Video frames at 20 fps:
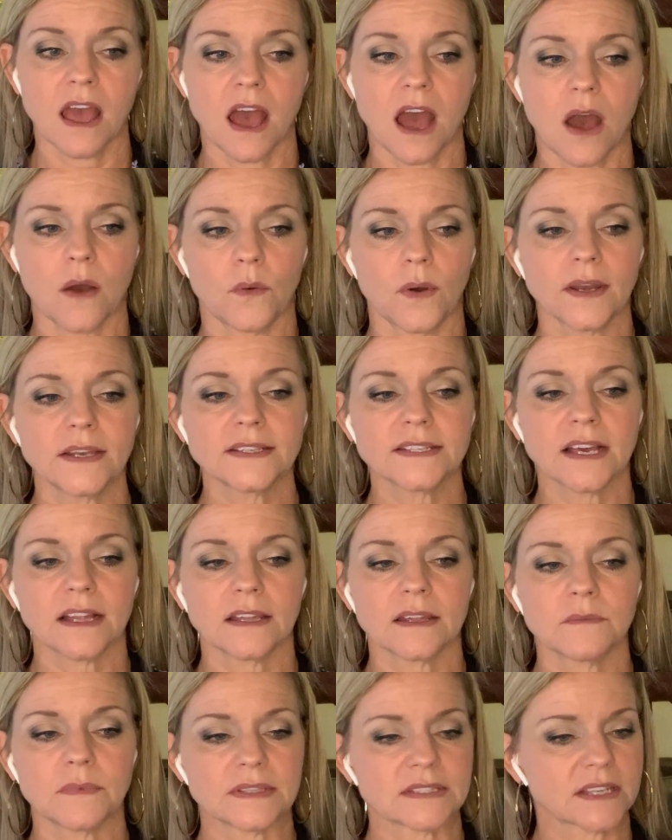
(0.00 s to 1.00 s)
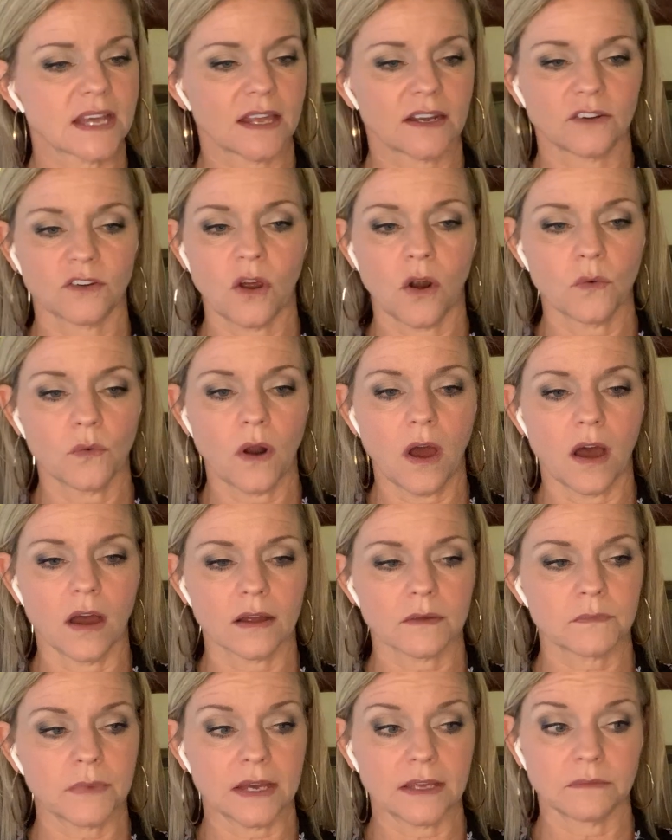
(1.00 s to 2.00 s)
I want to tell him he's got it all
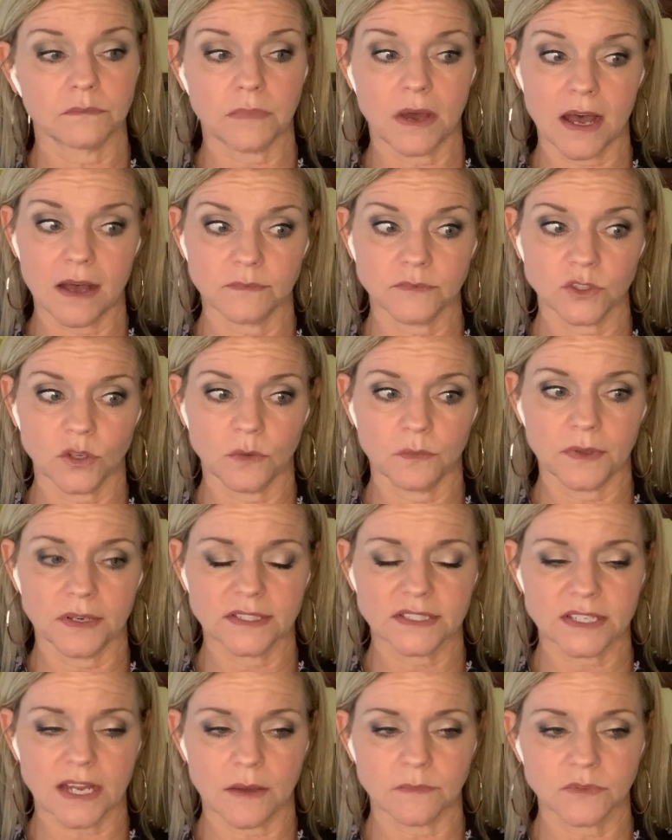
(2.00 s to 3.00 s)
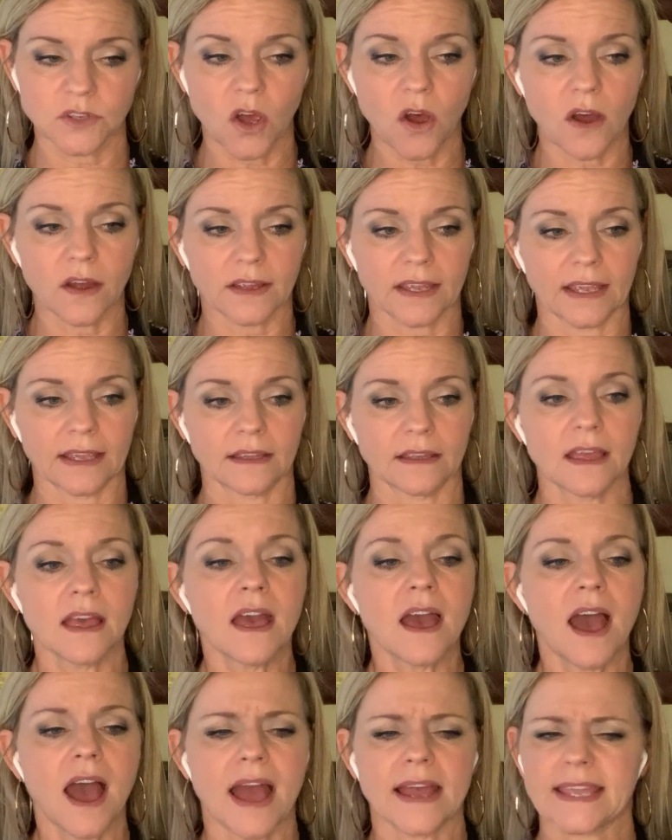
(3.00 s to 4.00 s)
wrong, but Pop told me to stop talking.
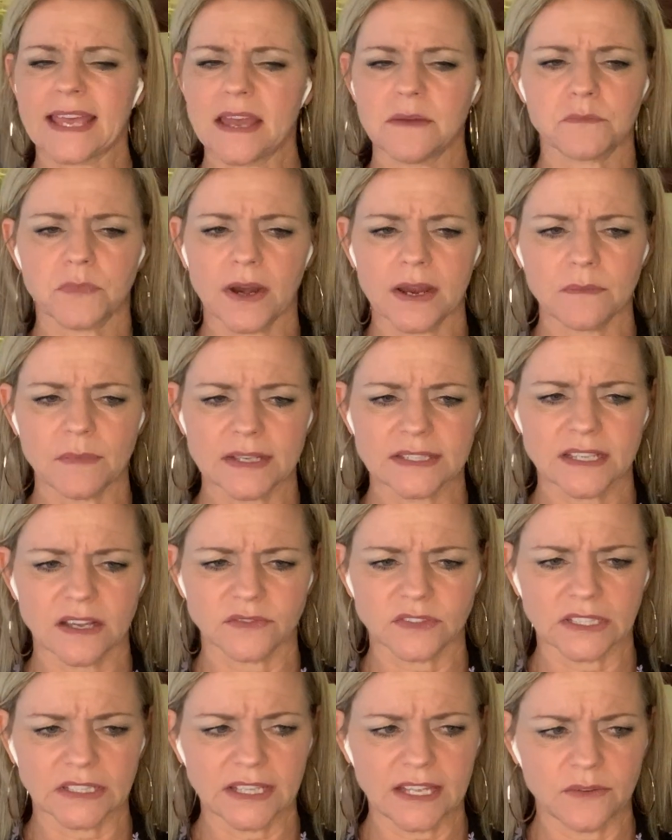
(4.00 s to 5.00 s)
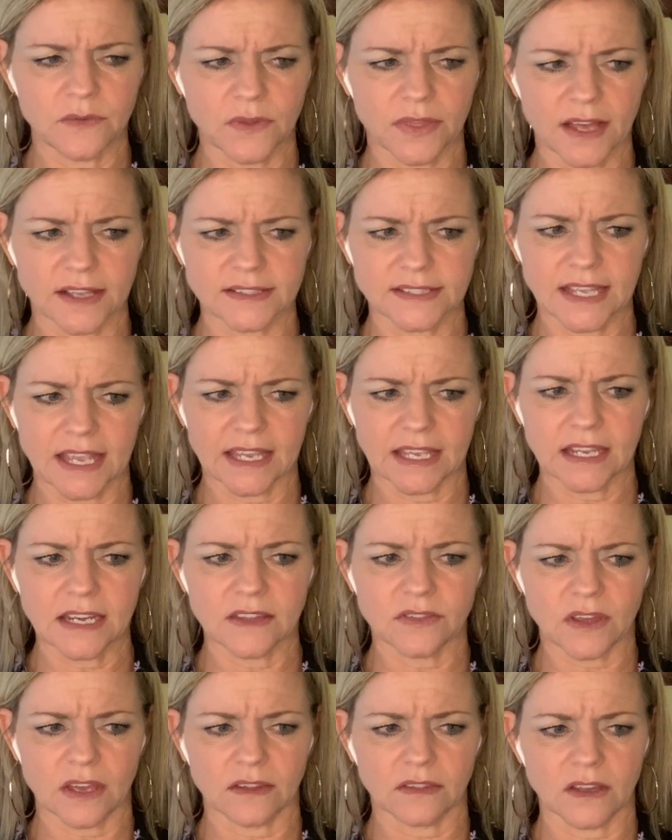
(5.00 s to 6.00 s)
I can't bring myself to leave without saying
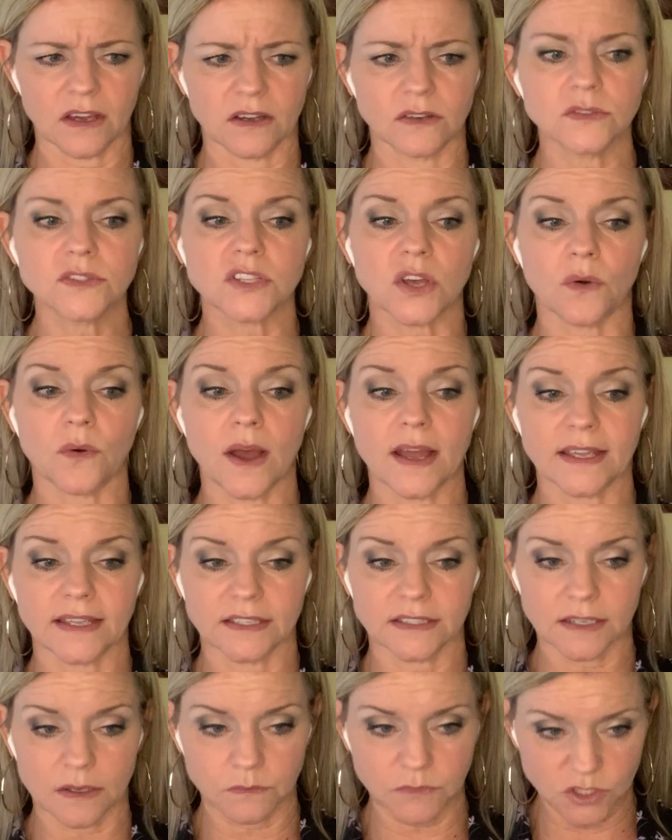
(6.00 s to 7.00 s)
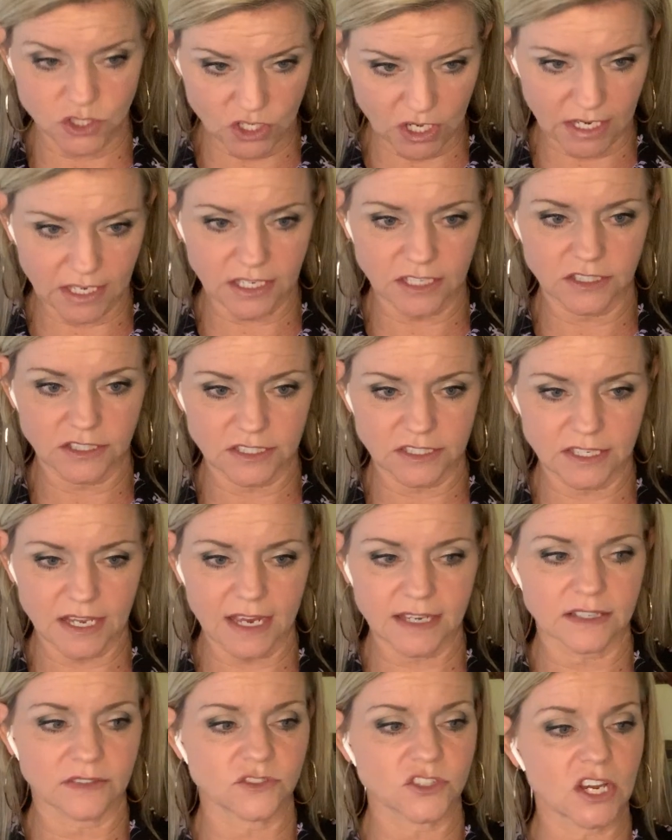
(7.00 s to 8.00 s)
anything, though, so I end up shaking
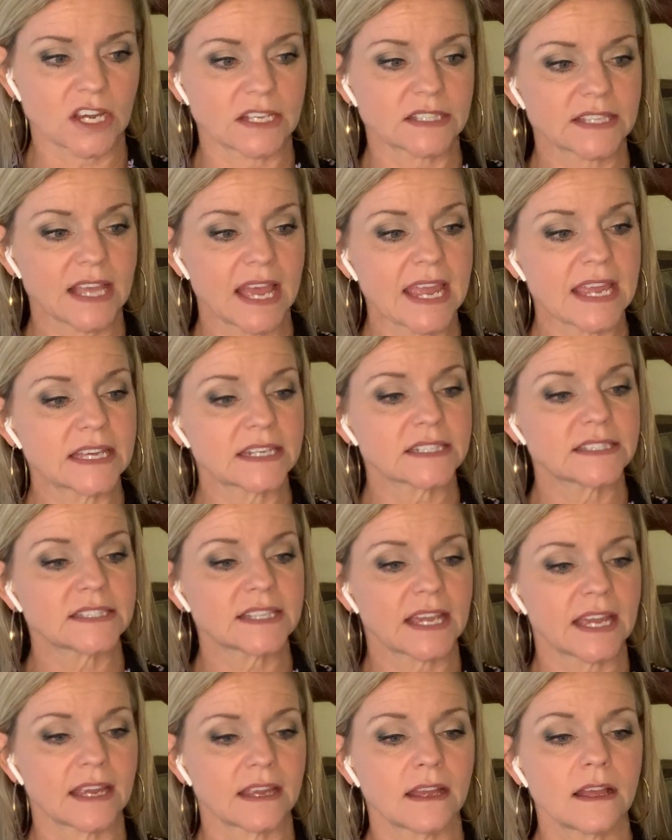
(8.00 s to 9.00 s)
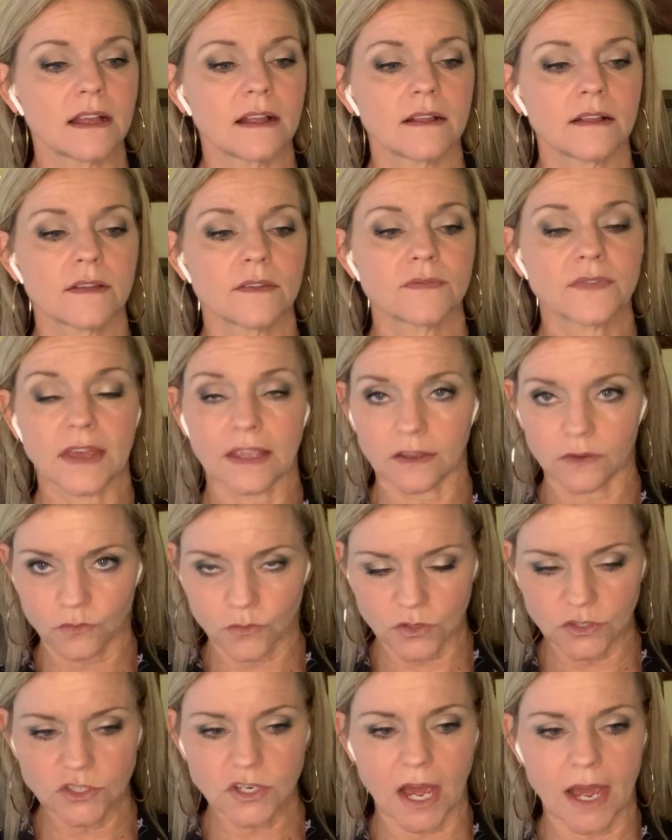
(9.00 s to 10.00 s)
Detective Chang's hand and saying, "Thank you for
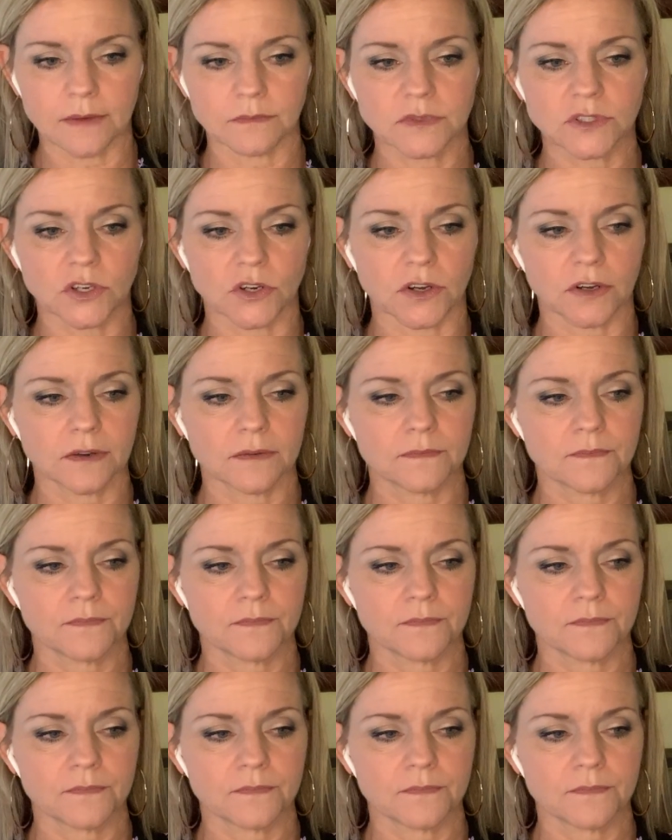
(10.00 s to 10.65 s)
your time, sir."